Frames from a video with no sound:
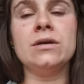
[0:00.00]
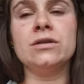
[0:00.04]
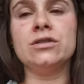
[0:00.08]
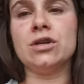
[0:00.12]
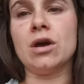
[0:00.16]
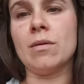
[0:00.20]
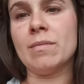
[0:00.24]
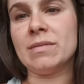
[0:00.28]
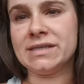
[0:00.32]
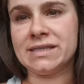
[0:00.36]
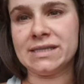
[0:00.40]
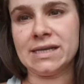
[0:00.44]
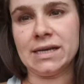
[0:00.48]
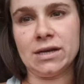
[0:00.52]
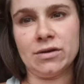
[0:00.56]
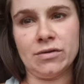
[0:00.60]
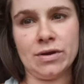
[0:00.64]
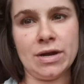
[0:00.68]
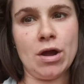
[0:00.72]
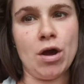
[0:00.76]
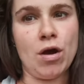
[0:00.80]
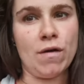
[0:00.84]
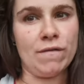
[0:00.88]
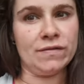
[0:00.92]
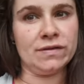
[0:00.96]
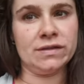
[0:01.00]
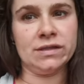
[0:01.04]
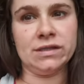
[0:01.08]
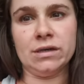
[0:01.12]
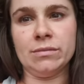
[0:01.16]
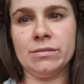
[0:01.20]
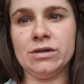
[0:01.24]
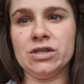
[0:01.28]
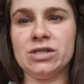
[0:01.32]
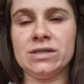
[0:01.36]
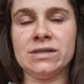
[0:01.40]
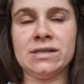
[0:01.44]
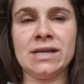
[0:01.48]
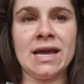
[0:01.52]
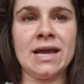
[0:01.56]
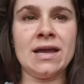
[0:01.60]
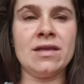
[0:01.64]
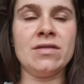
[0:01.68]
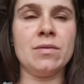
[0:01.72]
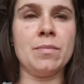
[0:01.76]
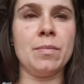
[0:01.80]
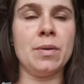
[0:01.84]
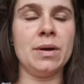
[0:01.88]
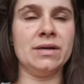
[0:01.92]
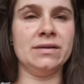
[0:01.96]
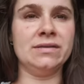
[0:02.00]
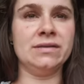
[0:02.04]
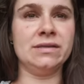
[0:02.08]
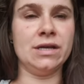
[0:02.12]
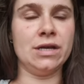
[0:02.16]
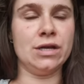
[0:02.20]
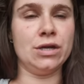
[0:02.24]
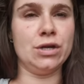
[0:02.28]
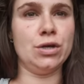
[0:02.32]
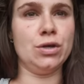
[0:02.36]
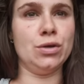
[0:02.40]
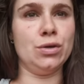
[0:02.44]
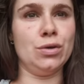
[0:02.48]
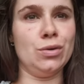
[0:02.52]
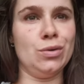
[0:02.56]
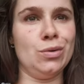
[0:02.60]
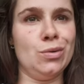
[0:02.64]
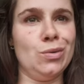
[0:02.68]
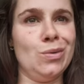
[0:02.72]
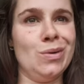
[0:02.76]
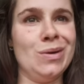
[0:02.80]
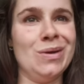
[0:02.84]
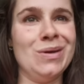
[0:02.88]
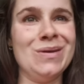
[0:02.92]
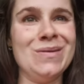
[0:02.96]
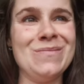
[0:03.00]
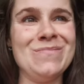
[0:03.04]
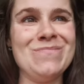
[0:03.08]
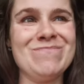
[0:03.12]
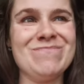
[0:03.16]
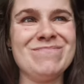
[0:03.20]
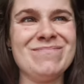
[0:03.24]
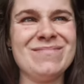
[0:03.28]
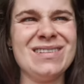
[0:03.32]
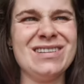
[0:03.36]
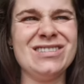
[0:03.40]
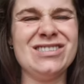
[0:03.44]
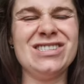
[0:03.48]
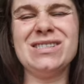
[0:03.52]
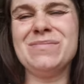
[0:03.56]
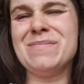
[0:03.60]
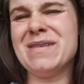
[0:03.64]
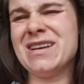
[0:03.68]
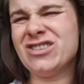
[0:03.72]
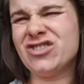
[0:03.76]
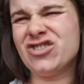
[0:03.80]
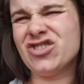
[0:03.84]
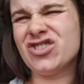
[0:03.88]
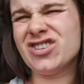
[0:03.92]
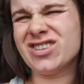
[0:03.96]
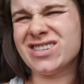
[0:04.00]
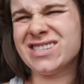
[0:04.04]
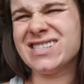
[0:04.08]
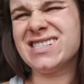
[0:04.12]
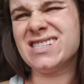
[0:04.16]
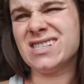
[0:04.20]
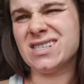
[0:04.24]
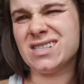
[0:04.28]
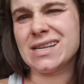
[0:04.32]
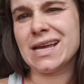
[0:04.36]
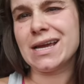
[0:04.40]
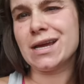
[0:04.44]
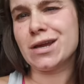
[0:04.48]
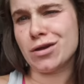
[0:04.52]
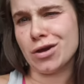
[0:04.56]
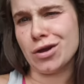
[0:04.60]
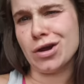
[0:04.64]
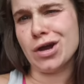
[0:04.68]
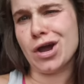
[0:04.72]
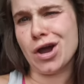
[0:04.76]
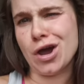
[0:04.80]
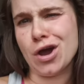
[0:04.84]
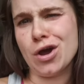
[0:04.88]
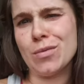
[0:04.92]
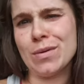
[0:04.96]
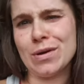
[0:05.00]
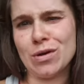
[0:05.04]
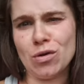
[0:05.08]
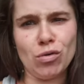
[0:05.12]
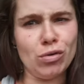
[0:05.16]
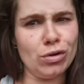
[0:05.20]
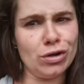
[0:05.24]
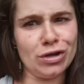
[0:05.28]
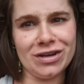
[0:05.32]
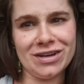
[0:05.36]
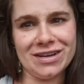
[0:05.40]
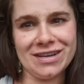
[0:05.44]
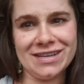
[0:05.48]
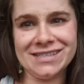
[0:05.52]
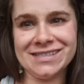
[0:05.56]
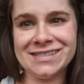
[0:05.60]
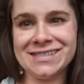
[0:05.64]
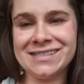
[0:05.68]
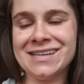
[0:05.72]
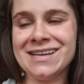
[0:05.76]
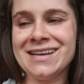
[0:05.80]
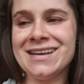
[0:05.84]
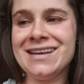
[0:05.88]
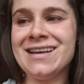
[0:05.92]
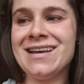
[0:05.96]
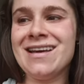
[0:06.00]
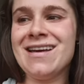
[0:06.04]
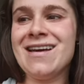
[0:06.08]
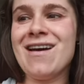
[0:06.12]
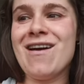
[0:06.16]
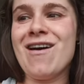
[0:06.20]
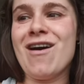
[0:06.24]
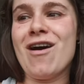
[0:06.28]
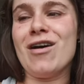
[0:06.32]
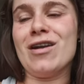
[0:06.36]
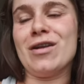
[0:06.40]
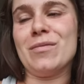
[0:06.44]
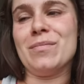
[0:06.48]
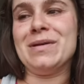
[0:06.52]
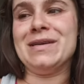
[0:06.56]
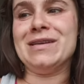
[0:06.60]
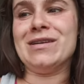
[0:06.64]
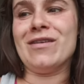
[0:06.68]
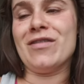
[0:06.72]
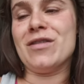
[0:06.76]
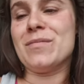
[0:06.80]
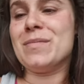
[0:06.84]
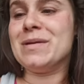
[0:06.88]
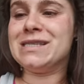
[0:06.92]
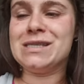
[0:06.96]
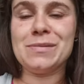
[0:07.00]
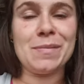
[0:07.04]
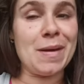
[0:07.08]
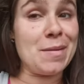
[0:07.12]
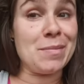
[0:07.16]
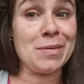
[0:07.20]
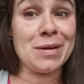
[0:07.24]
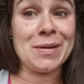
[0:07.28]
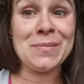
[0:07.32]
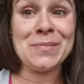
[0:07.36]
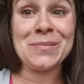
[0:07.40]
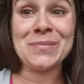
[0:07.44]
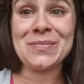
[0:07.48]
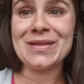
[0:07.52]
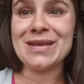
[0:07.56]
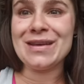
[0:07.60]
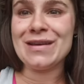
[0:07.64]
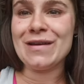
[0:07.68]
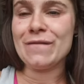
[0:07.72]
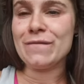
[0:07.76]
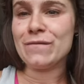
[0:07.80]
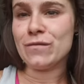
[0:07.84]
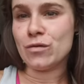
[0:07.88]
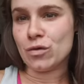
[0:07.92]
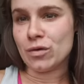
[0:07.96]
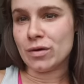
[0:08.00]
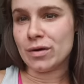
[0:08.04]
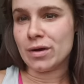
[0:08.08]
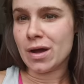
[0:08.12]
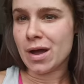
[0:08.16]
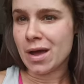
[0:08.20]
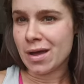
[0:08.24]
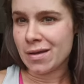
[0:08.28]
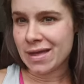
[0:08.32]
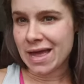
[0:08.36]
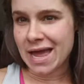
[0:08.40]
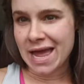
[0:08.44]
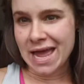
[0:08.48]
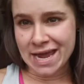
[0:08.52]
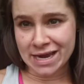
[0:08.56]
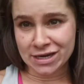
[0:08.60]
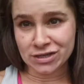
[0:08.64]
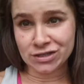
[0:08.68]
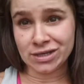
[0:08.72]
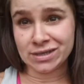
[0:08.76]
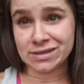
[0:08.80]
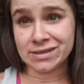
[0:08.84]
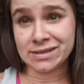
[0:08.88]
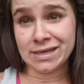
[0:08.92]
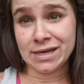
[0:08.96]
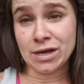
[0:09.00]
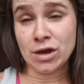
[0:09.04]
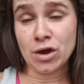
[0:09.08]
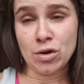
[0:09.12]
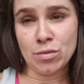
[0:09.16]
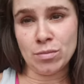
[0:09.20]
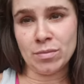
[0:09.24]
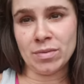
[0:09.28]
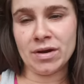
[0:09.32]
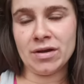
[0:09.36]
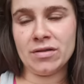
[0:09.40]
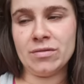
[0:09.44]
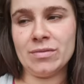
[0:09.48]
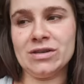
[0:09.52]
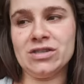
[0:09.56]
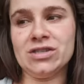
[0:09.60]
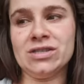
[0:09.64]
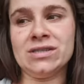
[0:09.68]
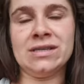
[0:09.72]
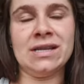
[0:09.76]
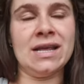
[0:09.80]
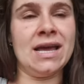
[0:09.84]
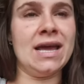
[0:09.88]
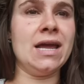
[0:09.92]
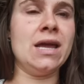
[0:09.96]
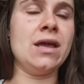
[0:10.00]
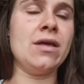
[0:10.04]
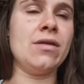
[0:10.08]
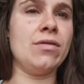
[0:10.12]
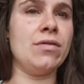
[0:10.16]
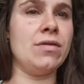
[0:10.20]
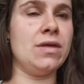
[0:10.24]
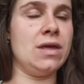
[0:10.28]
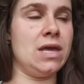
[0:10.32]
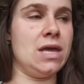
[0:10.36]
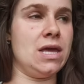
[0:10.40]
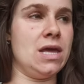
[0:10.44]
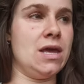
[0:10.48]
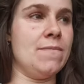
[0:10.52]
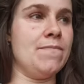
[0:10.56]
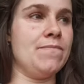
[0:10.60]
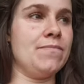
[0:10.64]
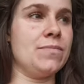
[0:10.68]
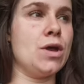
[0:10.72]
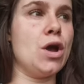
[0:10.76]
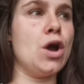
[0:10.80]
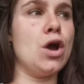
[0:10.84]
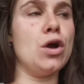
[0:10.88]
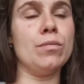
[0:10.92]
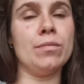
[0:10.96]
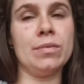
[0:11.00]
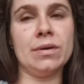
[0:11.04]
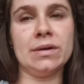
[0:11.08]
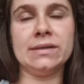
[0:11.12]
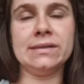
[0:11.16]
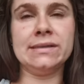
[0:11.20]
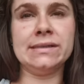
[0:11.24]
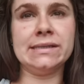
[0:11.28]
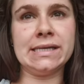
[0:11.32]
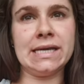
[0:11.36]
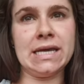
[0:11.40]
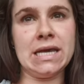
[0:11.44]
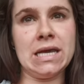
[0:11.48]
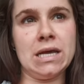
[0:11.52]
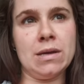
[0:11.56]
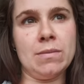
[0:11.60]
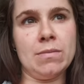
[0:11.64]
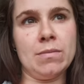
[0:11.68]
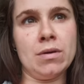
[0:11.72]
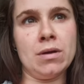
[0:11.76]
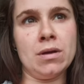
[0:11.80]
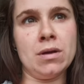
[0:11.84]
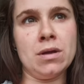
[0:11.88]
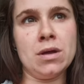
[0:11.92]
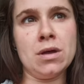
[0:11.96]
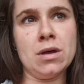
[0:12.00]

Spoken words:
domiciliary officer, which is like the person who just makes sure you're still like gung-ho and all good on the piece of paper for a HSC home birth, which is like the home birth scheme